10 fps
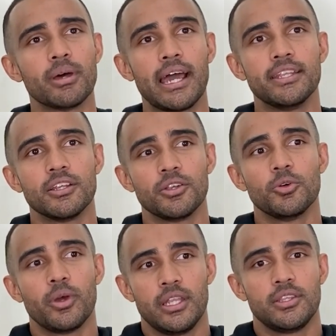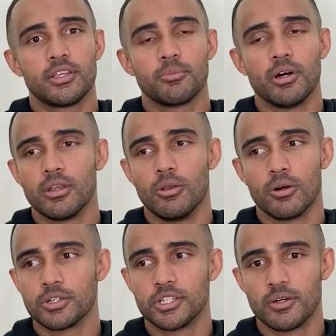but I did not know anything about
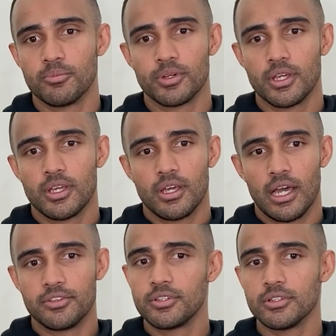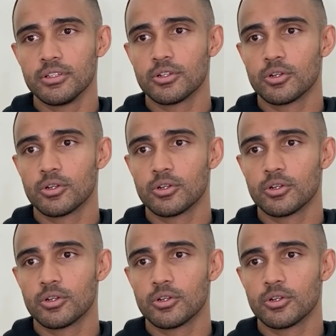long jump until